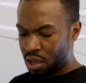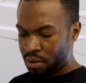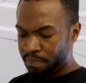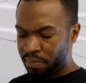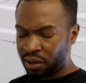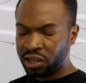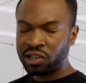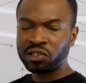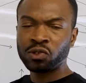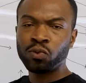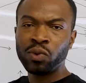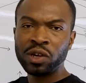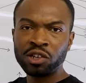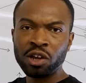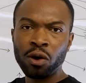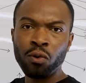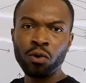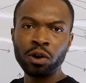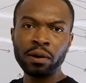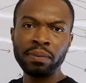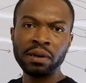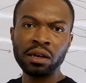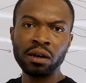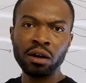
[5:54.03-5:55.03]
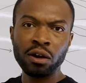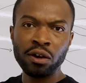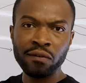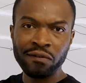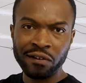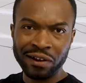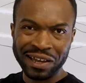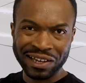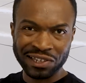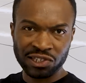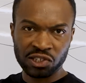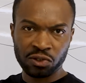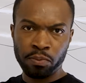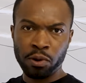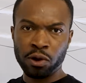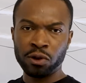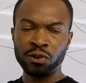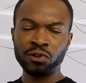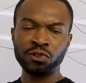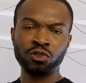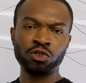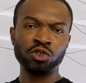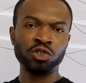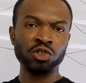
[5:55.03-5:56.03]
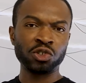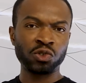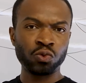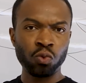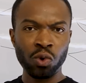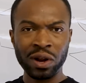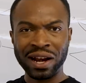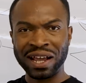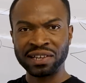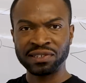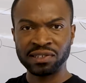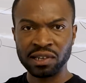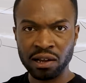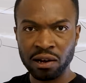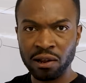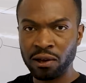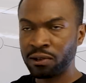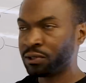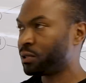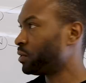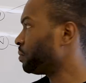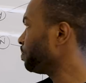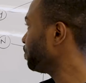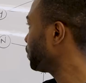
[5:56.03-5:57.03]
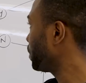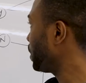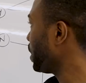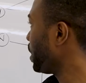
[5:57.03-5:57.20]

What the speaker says: Because we don't want to be overexposed to just one asset class.